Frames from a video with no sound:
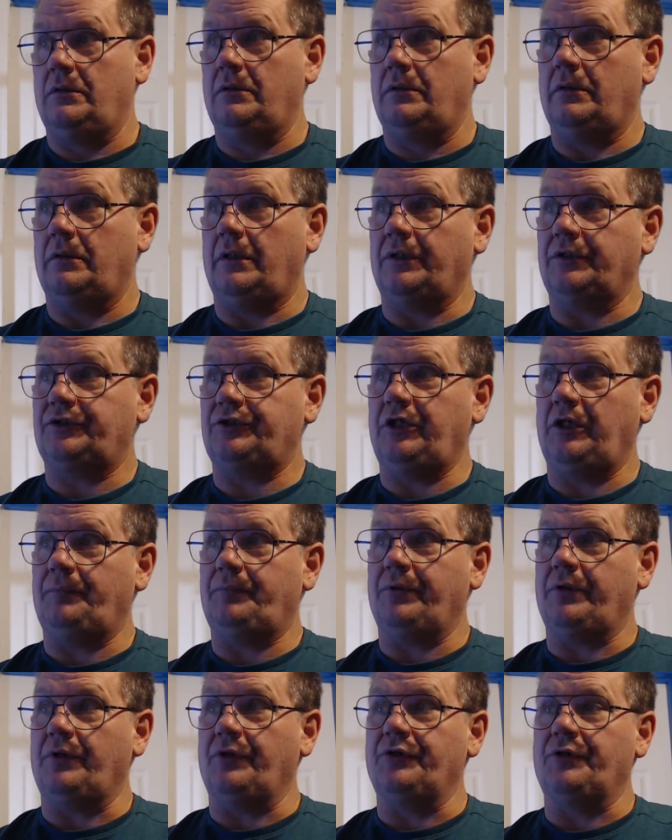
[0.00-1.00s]
a cheap
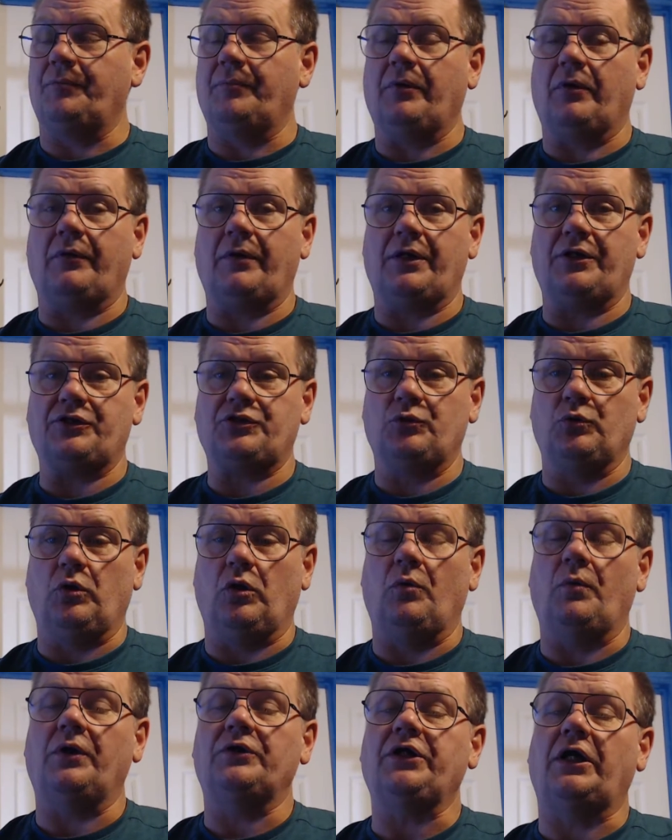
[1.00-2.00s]
little deburring tool,
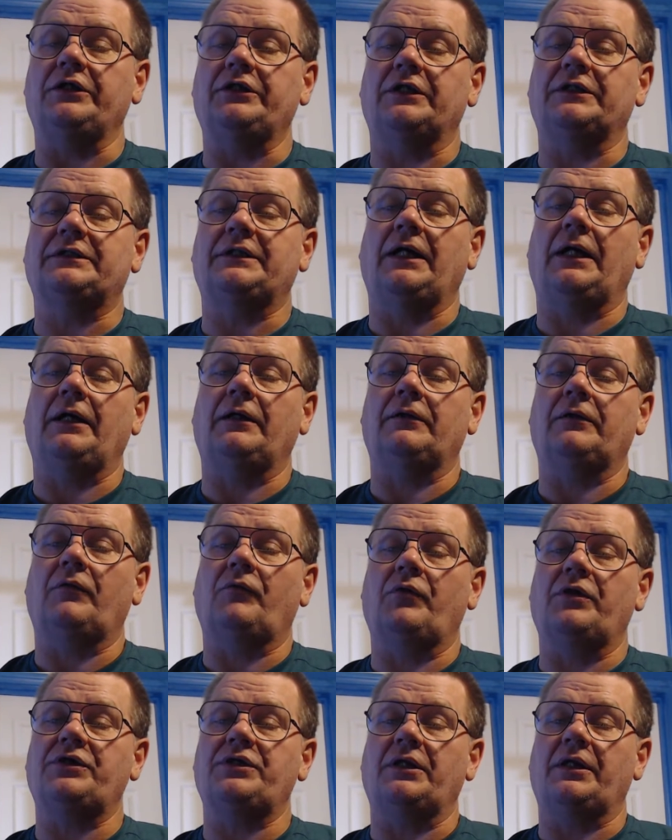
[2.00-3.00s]
which I just
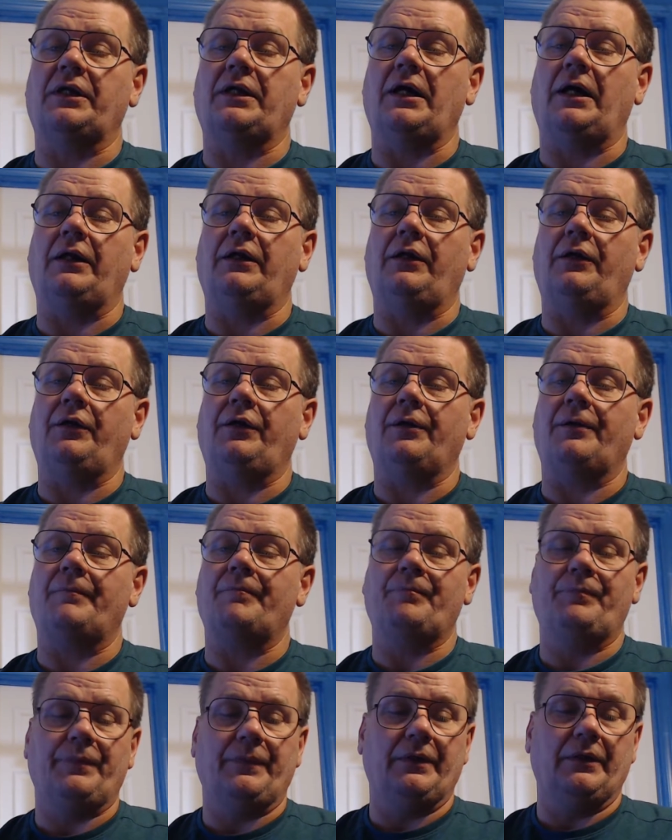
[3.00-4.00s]
recently got in here.
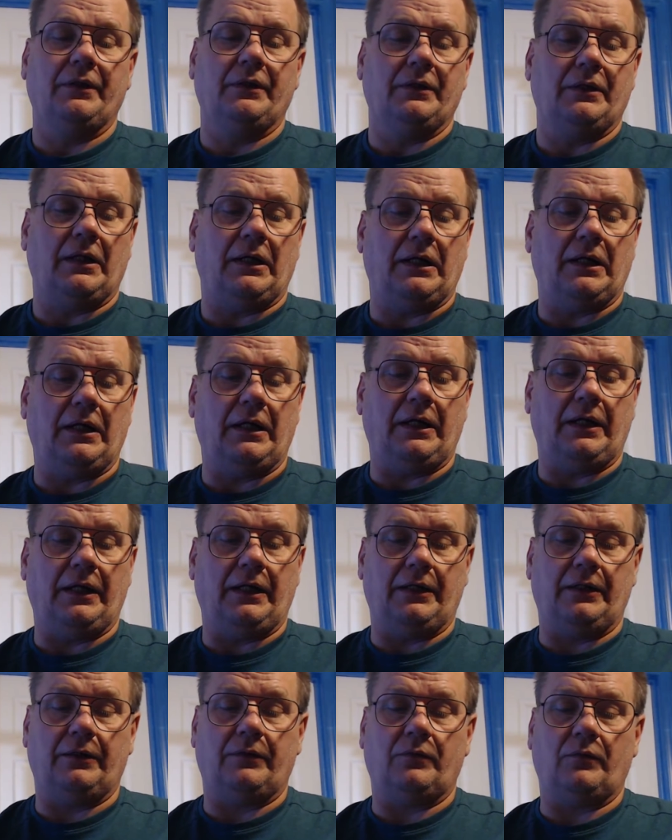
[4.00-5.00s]

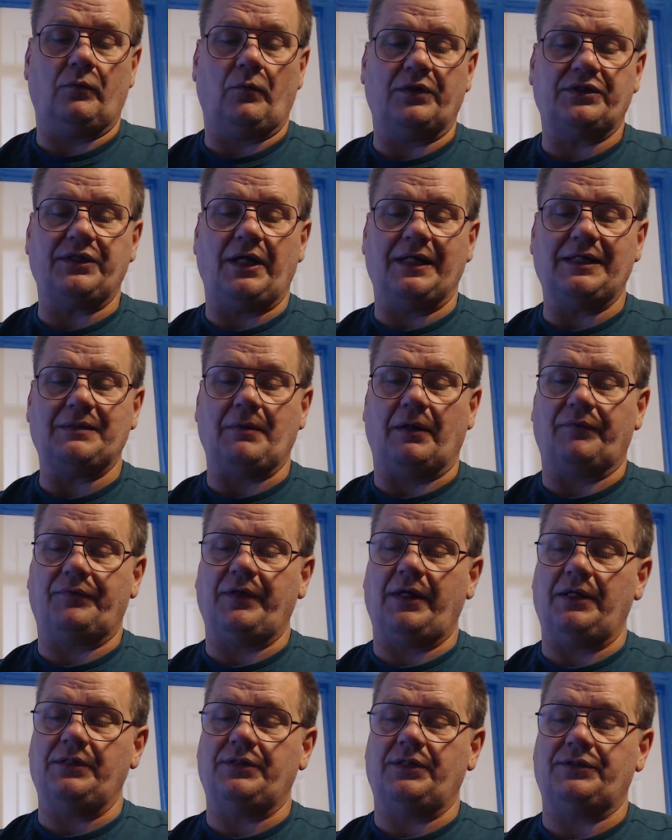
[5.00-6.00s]
And what's nice about
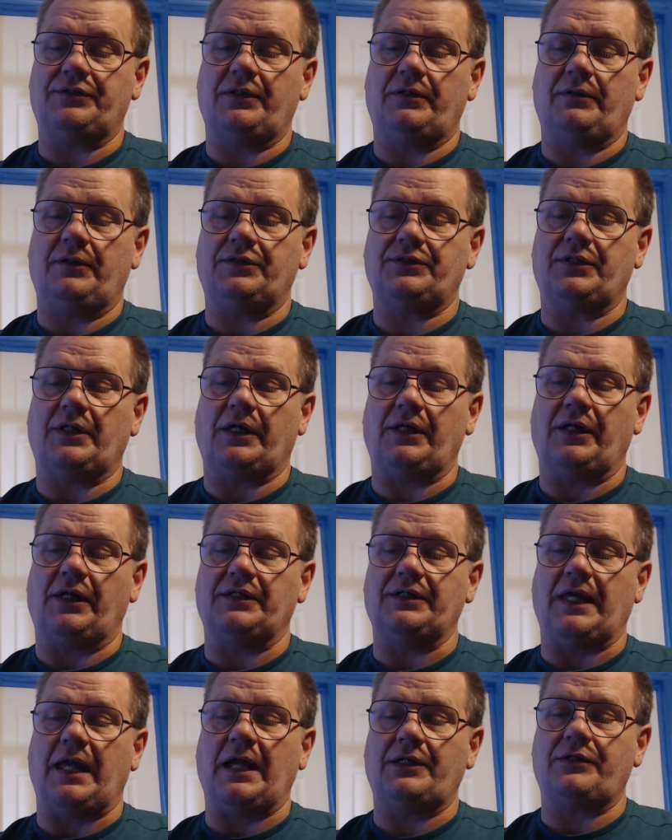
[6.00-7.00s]
these is it's like an
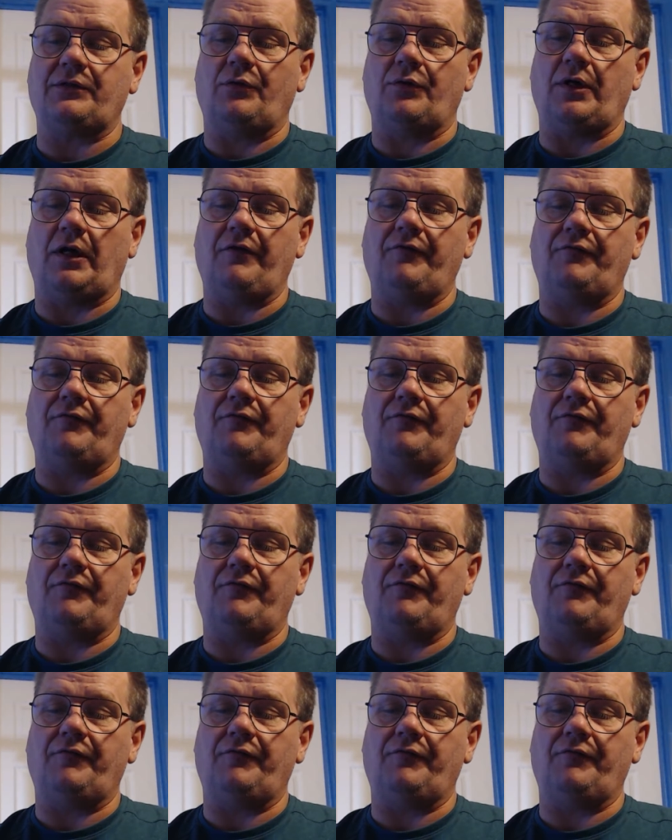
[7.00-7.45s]
X-Acto knife.